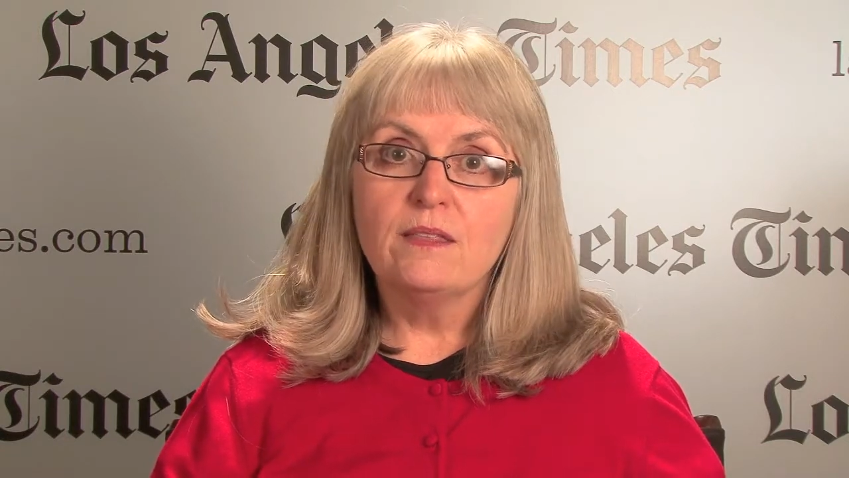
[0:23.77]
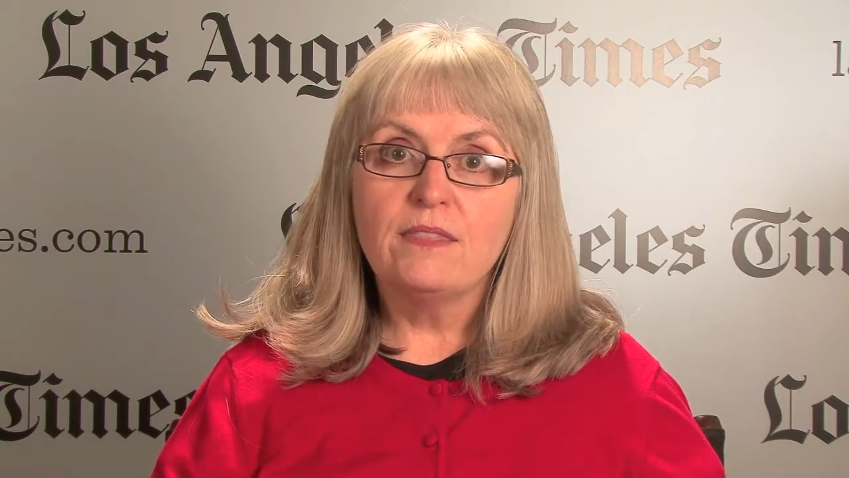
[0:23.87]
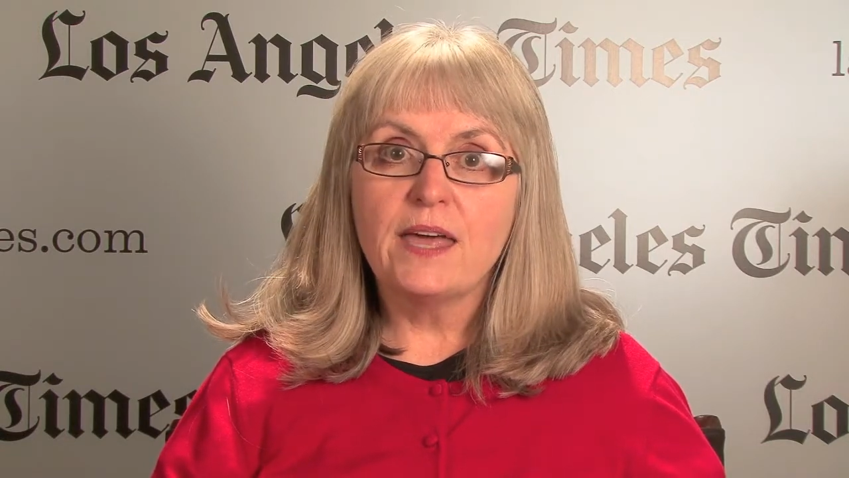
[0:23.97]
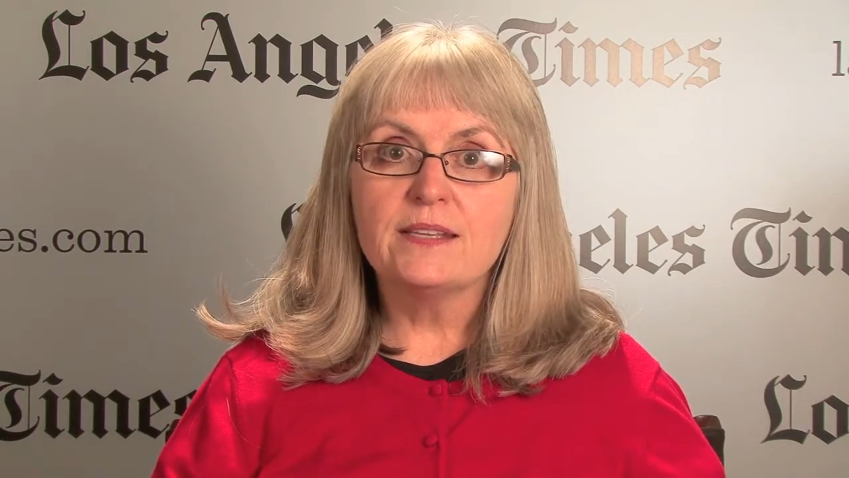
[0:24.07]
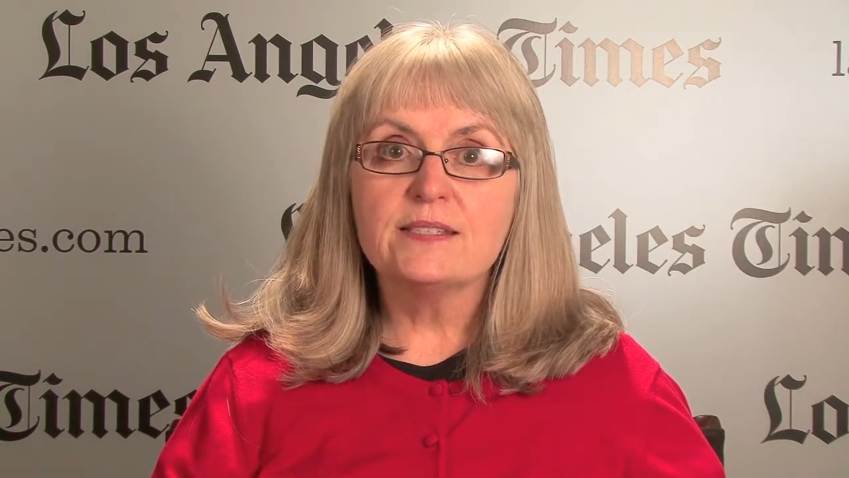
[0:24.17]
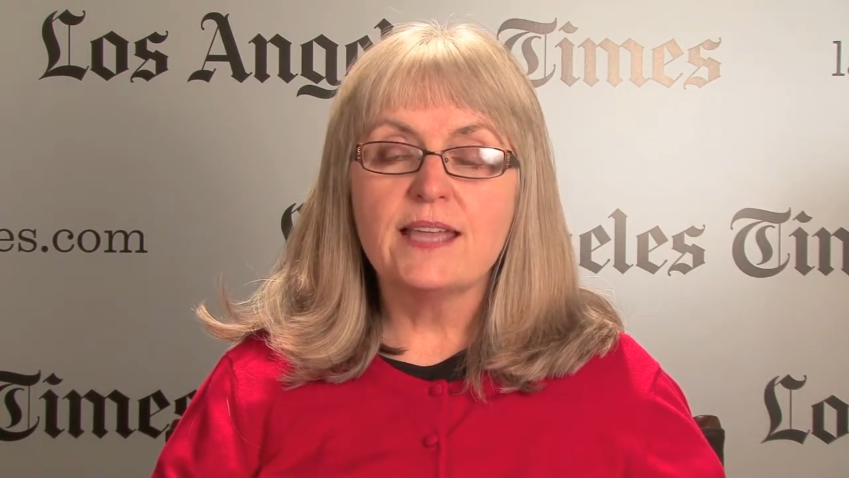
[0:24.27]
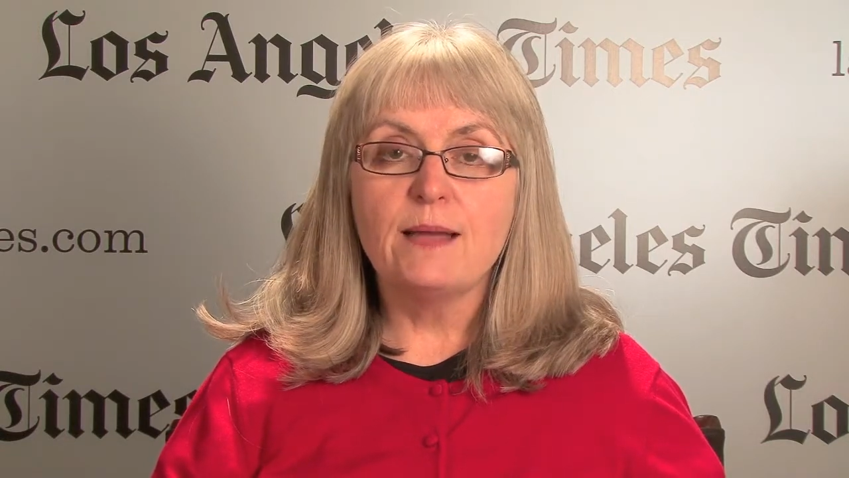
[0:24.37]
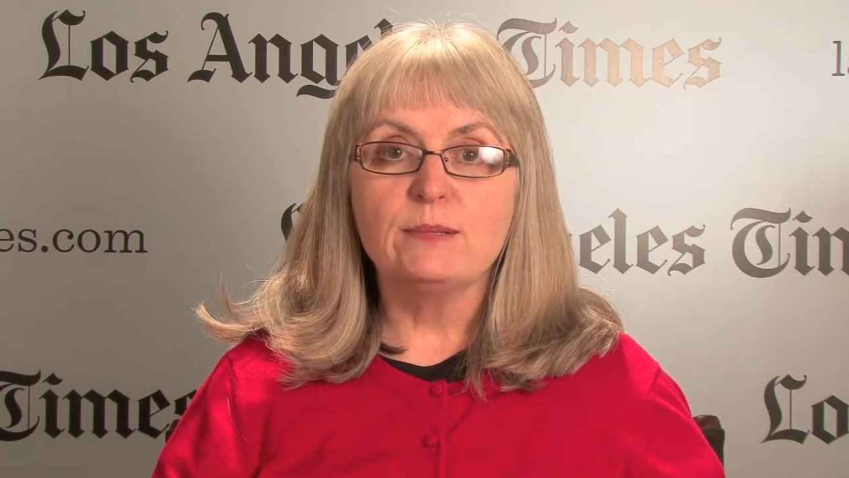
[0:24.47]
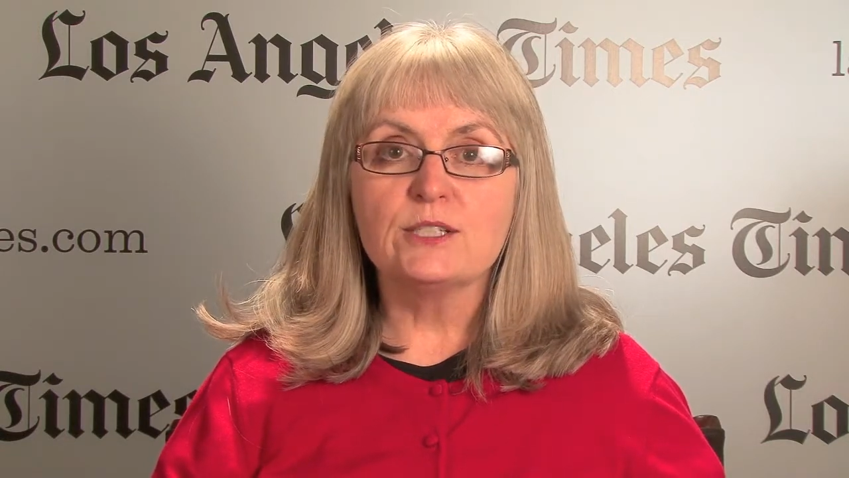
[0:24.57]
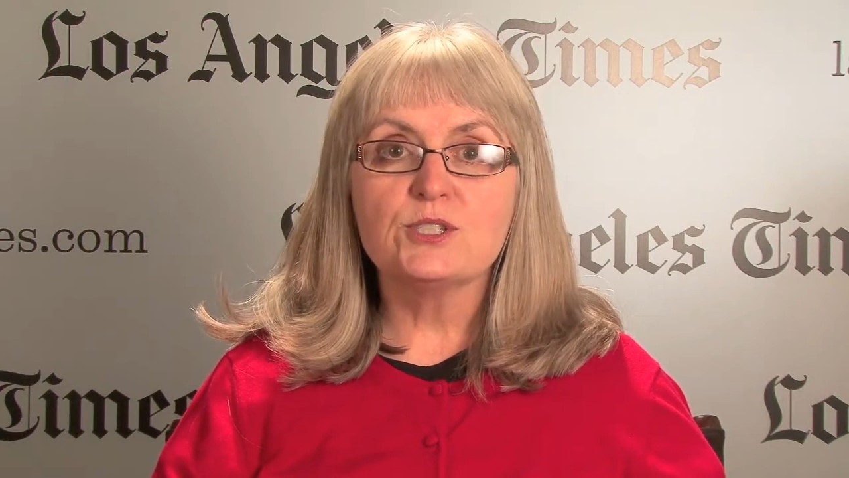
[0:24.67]
That
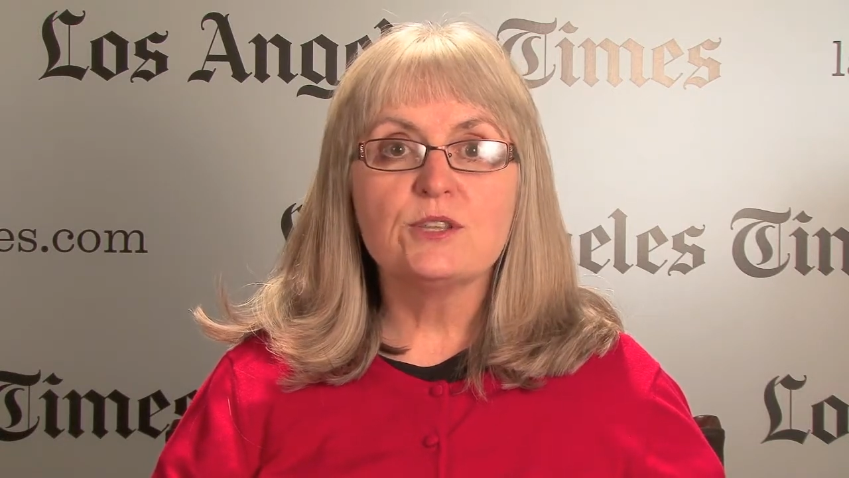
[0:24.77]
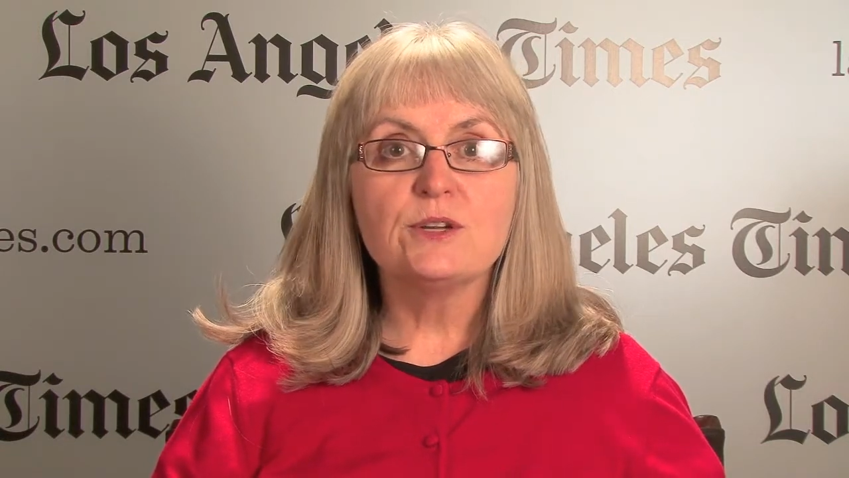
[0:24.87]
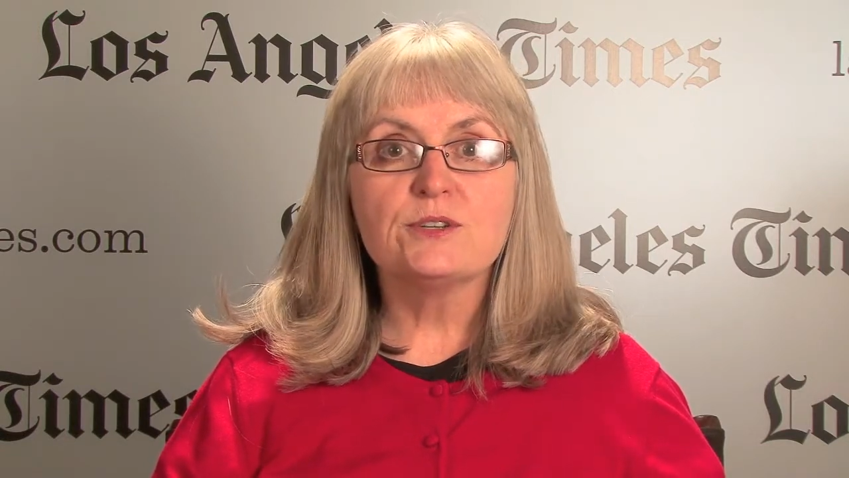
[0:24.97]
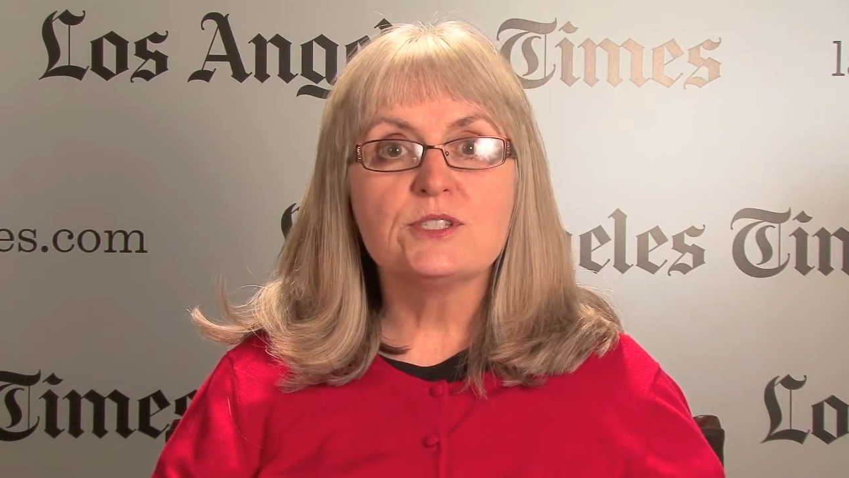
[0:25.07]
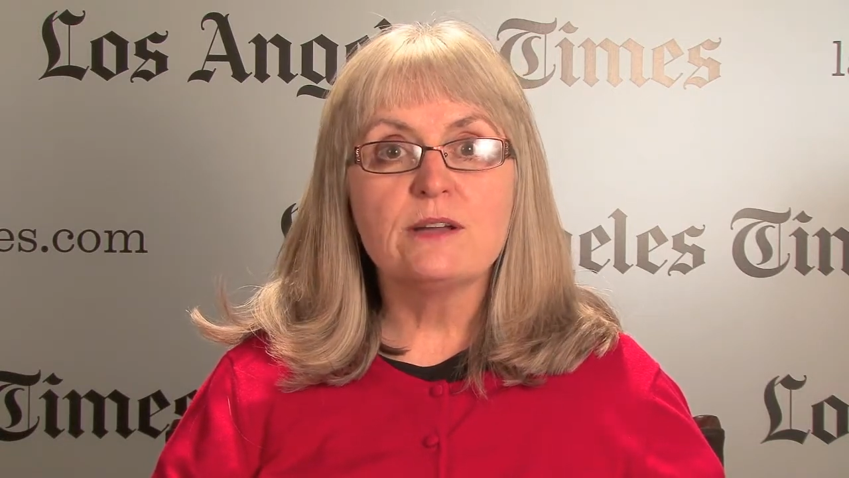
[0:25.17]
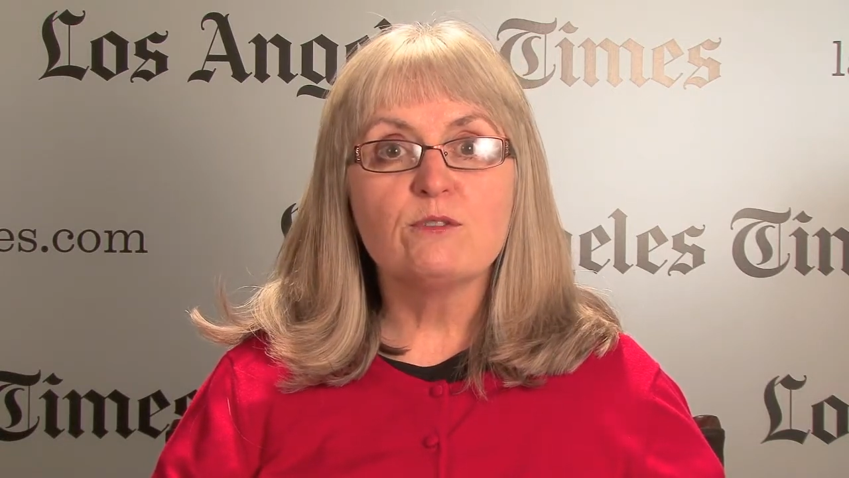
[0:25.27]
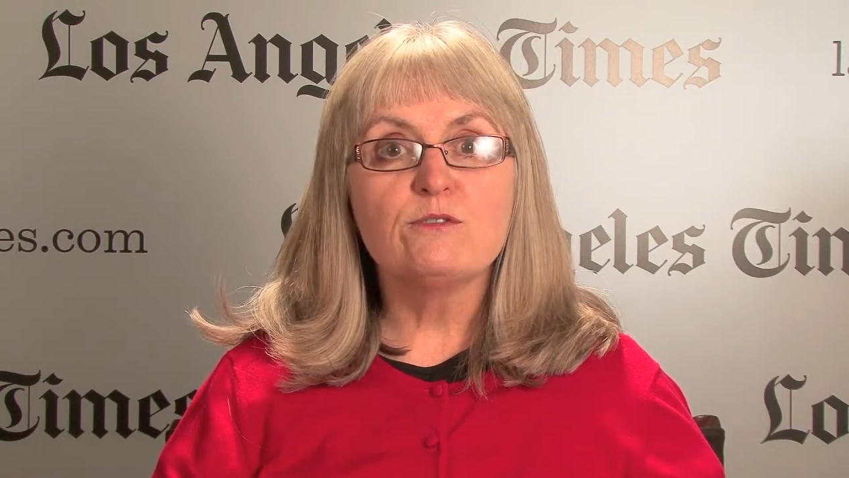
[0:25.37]
established, there are several